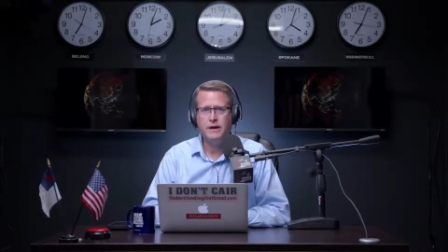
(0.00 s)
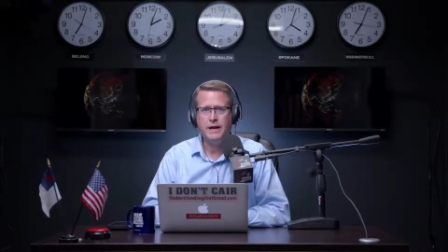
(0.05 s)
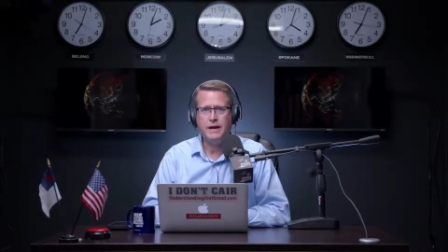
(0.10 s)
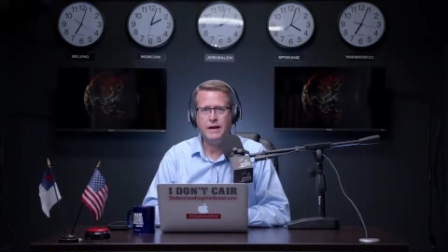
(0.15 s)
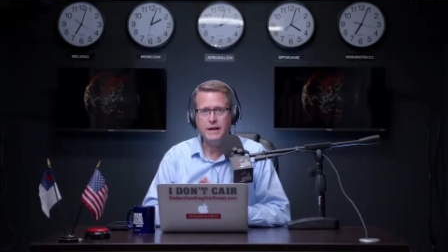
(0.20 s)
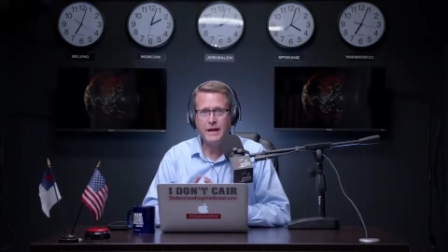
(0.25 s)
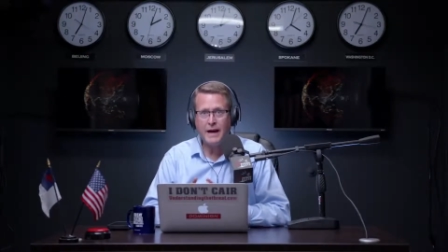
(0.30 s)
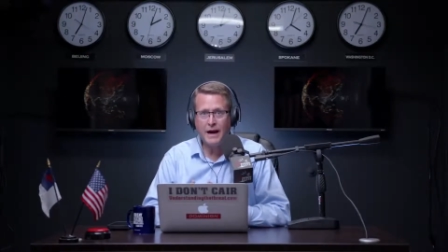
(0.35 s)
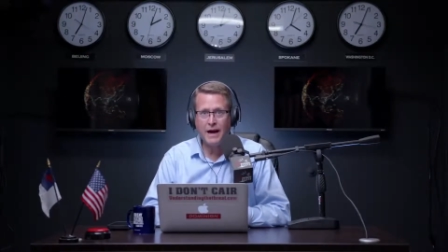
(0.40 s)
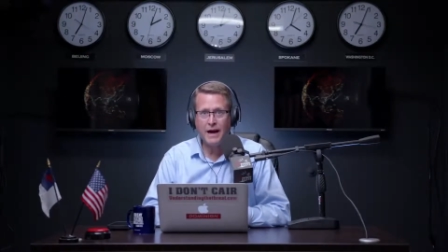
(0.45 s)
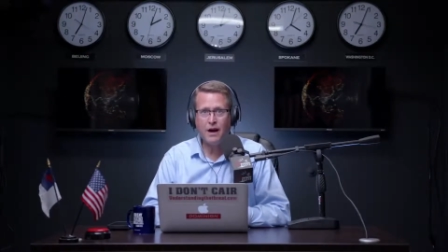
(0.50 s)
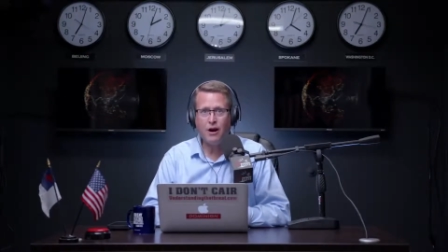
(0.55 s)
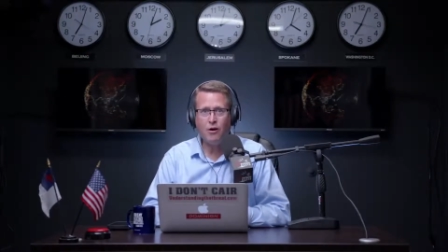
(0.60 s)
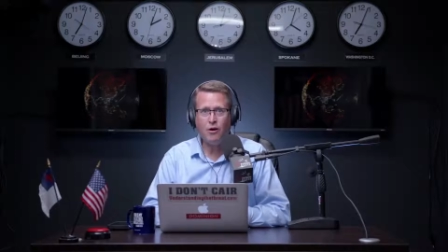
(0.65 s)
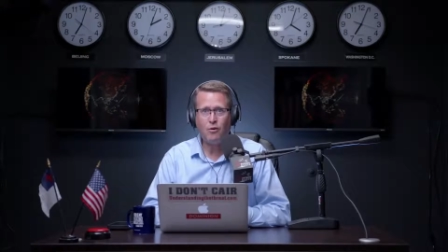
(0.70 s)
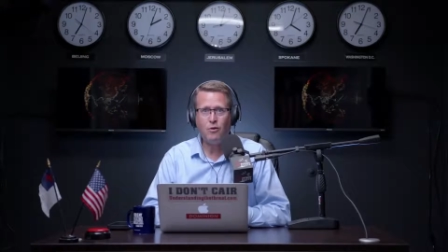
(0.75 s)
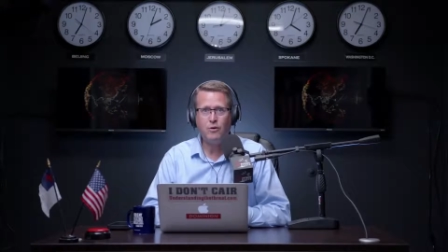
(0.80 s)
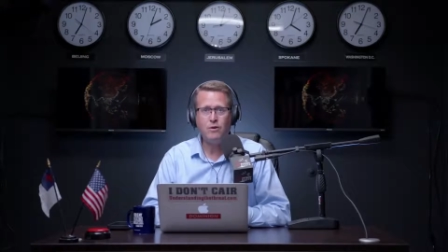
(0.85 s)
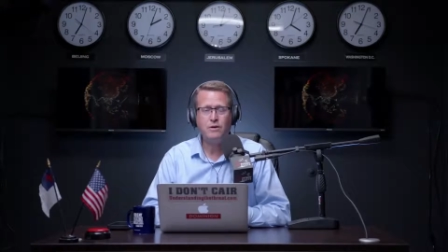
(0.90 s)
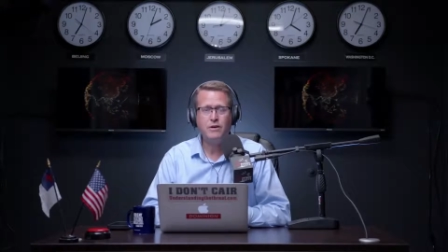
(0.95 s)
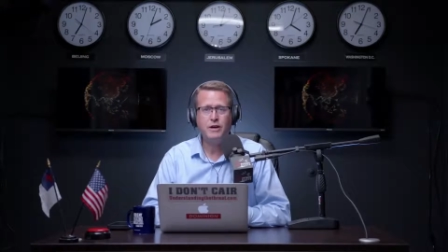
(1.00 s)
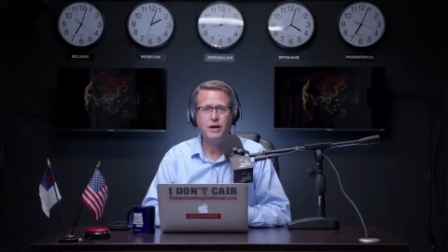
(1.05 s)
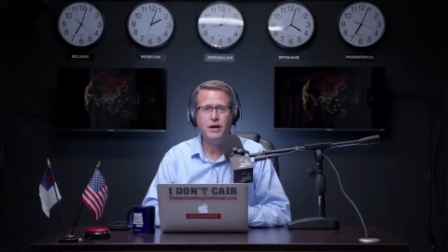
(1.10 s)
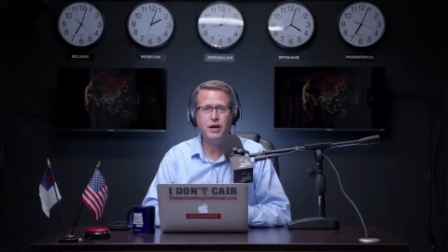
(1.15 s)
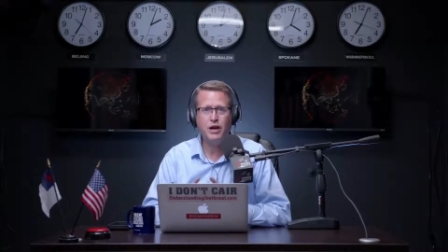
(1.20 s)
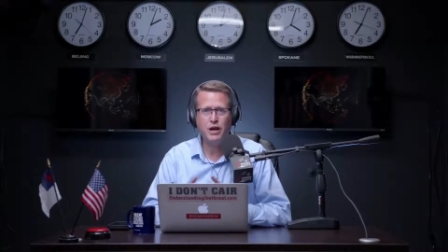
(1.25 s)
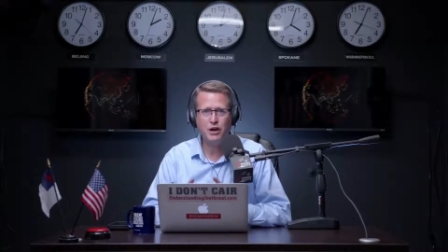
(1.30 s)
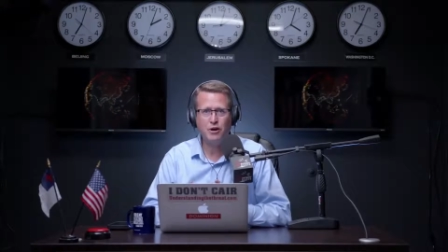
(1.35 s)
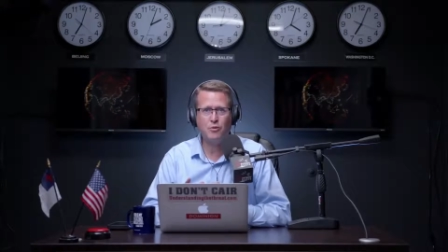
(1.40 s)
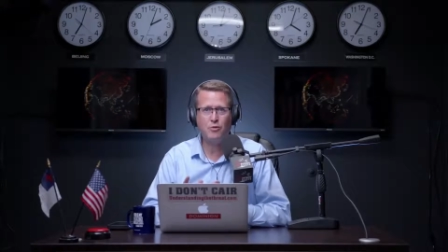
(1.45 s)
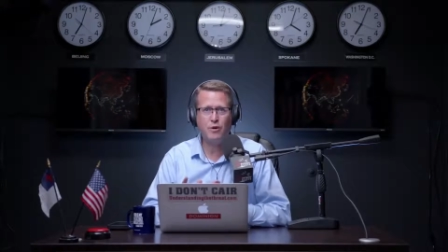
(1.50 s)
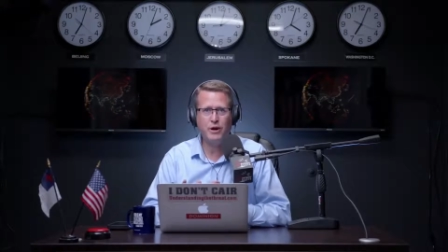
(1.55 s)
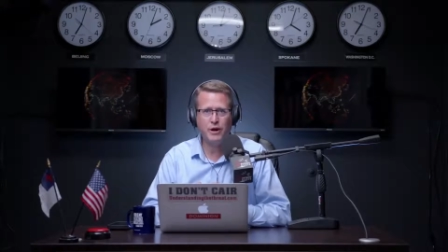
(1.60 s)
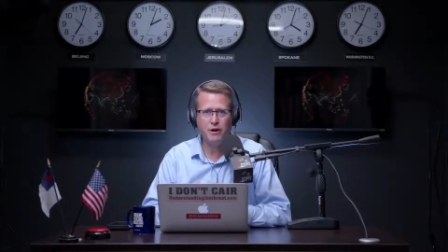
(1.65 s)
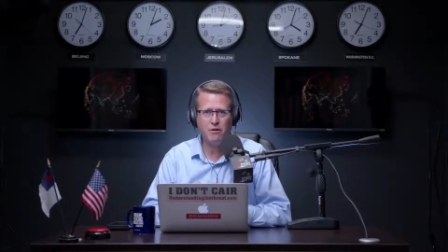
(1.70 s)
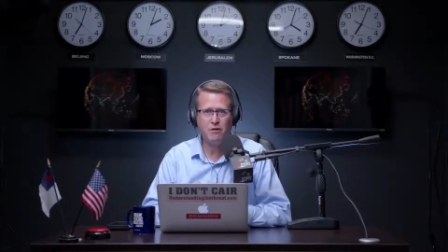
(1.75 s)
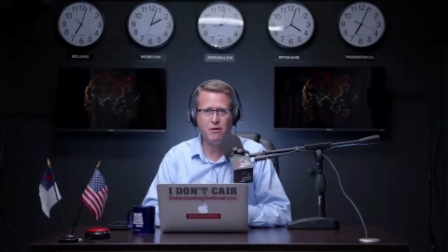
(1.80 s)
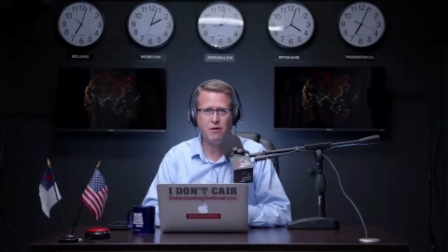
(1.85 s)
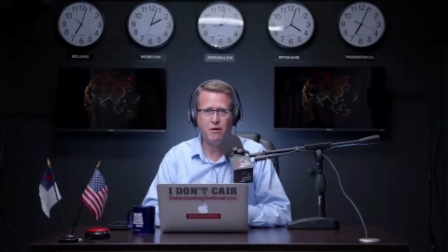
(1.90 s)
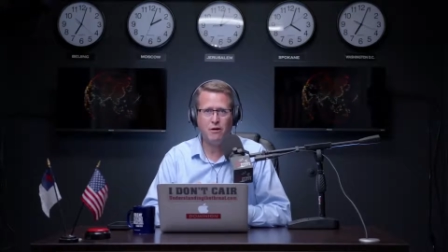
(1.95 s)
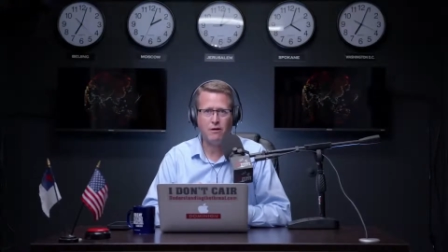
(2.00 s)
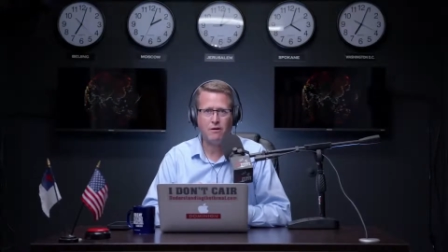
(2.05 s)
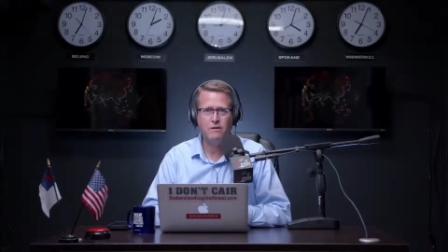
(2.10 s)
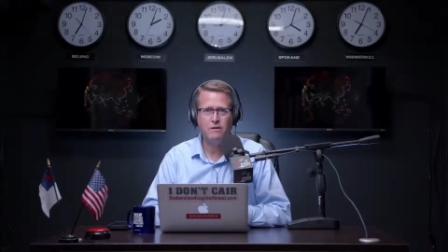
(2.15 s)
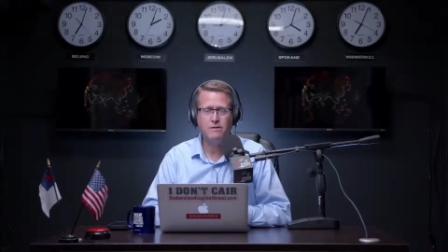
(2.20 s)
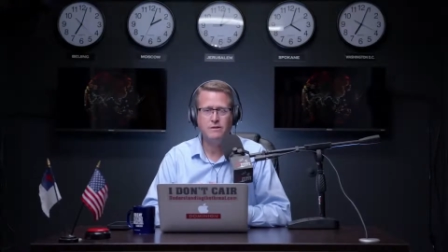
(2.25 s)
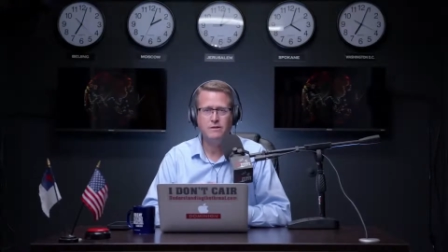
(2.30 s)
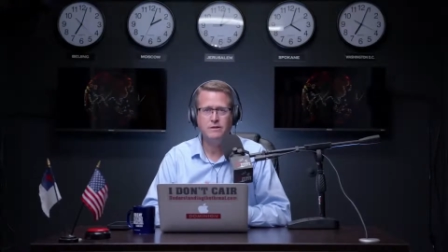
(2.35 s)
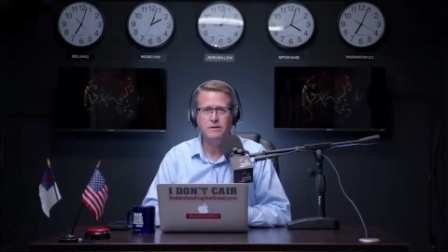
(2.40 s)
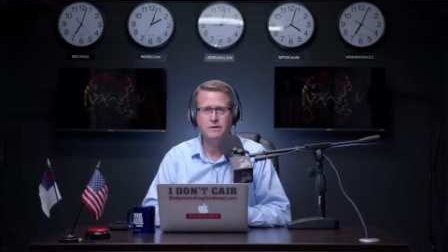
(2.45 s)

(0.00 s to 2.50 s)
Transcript: And now, here we are.